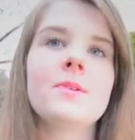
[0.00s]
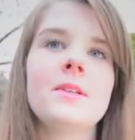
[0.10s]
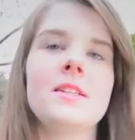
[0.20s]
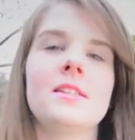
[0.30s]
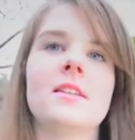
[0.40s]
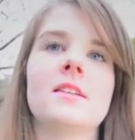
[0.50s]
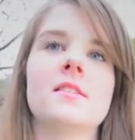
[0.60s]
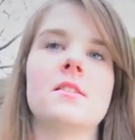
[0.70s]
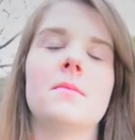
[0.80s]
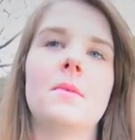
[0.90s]

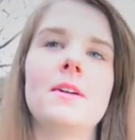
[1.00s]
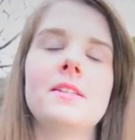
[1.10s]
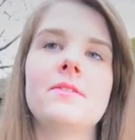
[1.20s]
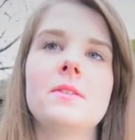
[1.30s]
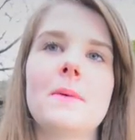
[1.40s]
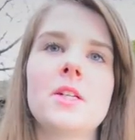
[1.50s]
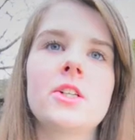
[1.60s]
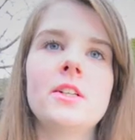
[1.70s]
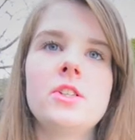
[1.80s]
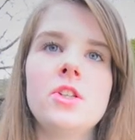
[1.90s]
26 is an impressive
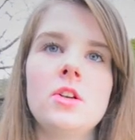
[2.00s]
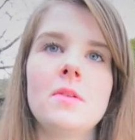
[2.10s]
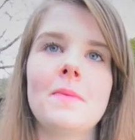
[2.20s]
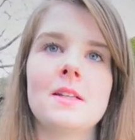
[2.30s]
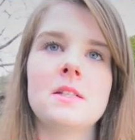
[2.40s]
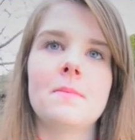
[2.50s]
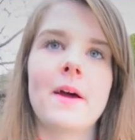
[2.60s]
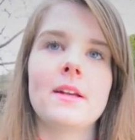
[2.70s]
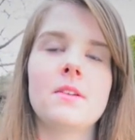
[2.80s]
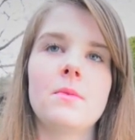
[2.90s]
specialist junior mountain
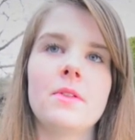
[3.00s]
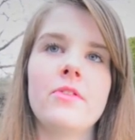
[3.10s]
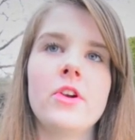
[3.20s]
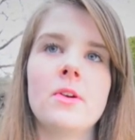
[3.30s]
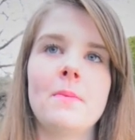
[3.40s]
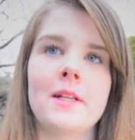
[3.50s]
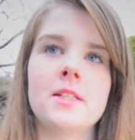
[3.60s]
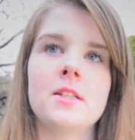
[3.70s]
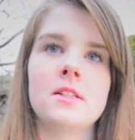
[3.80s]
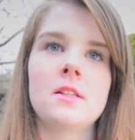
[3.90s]
bike with few
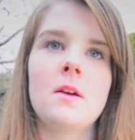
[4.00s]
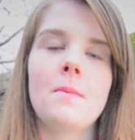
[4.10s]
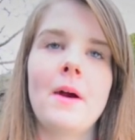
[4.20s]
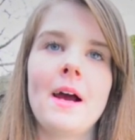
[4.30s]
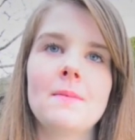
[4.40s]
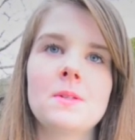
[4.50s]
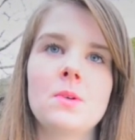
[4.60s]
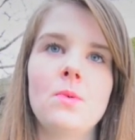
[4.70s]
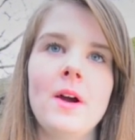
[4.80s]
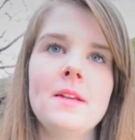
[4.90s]
competitors. Perhaps
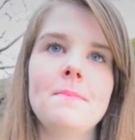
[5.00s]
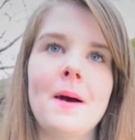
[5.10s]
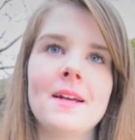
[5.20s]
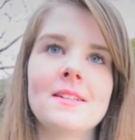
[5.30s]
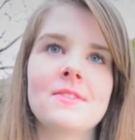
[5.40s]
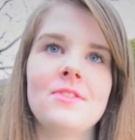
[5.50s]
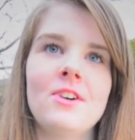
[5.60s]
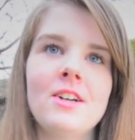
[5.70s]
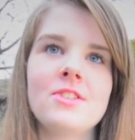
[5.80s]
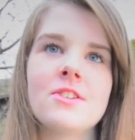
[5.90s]
the Whyte bike's
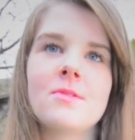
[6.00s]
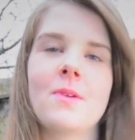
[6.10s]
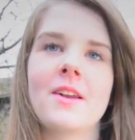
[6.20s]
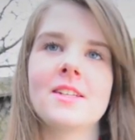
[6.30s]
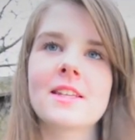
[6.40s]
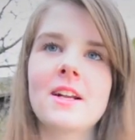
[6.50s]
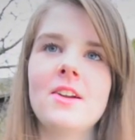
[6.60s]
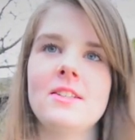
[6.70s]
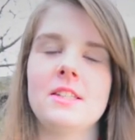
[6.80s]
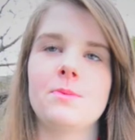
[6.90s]
401 is the
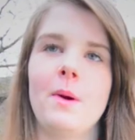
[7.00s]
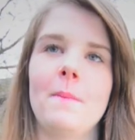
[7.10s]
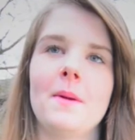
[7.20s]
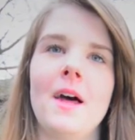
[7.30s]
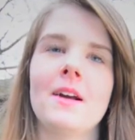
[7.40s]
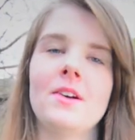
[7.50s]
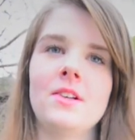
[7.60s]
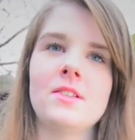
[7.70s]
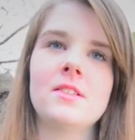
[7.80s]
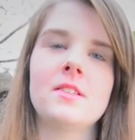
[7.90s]
closest one but that
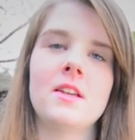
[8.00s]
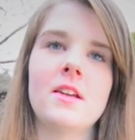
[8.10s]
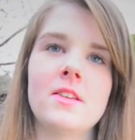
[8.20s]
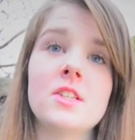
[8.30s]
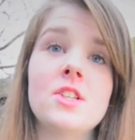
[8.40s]
costs another